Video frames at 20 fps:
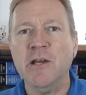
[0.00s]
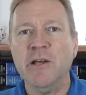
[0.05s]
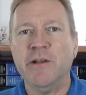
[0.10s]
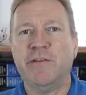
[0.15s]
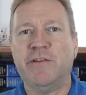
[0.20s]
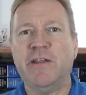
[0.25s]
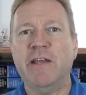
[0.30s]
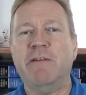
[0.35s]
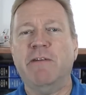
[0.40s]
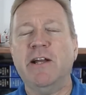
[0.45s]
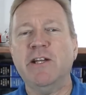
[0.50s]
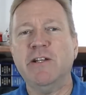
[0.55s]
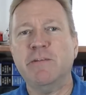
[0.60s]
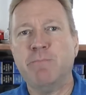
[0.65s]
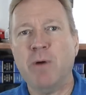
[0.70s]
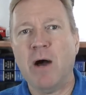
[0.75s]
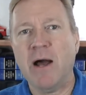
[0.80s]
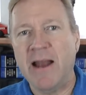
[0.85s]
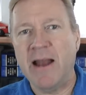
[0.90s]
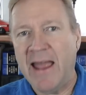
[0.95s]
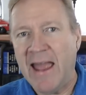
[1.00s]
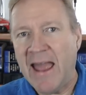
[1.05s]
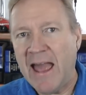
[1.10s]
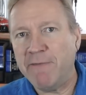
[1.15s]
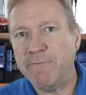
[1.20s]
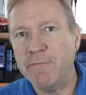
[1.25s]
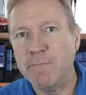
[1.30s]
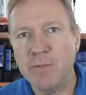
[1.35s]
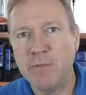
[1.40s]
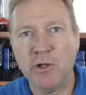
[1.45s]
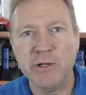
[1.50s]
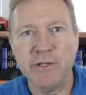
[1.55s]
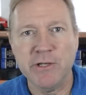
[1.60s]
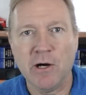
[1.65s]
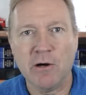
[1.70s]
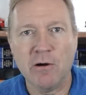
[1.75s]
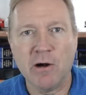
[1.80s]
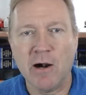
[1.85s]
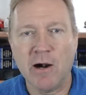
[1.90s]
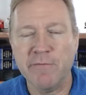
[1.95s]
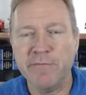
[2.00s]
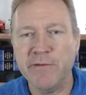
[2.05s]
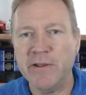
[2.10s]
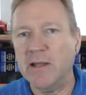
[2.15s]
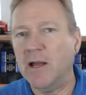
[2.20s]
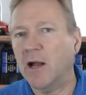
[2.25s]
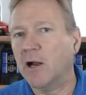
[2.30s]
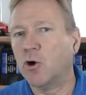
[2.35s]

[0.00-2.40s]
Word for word: Steve, I just bought a half a million dollar RV,